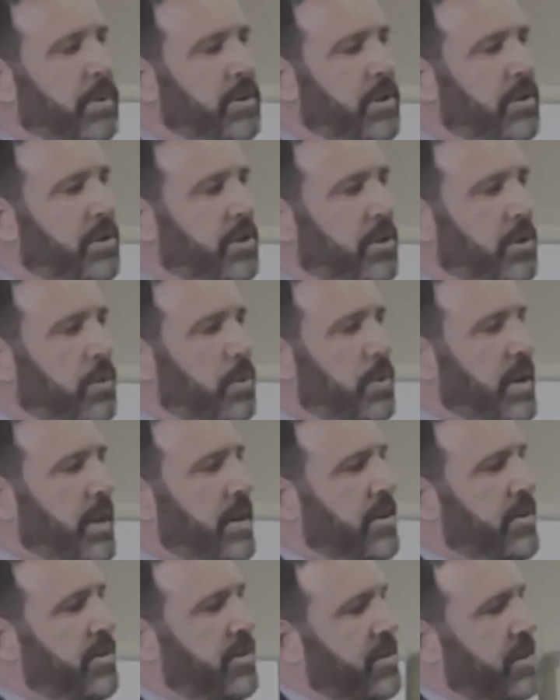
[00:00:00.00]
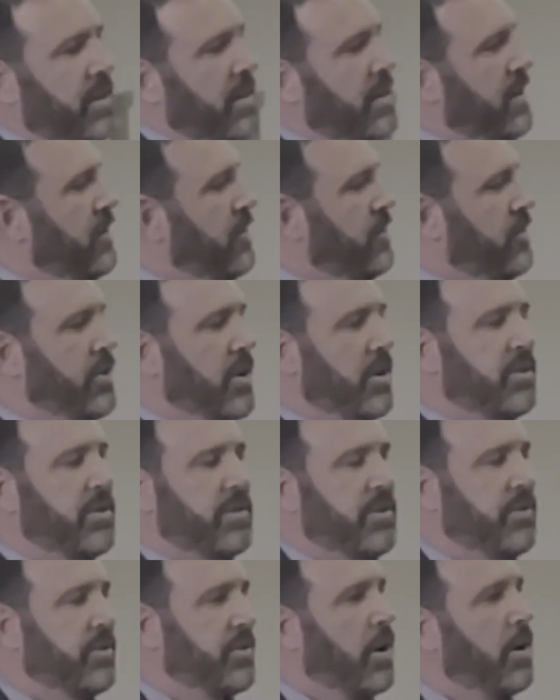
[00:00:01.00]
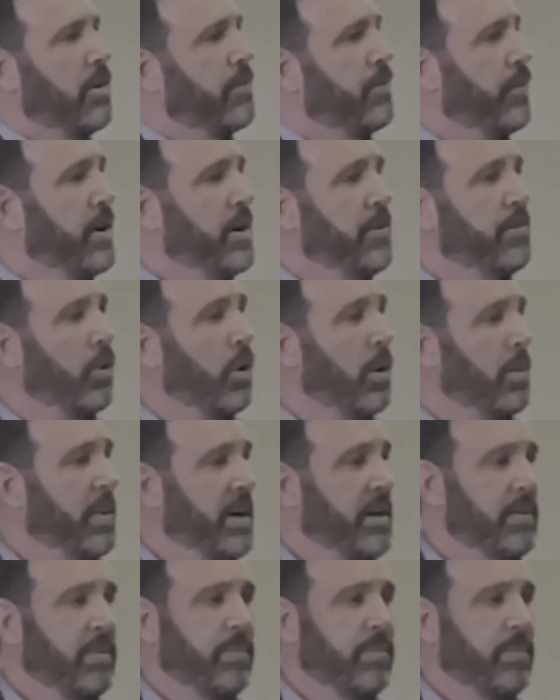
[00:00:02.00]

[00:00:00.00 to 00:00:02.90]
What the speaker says: to do is just start free-forming,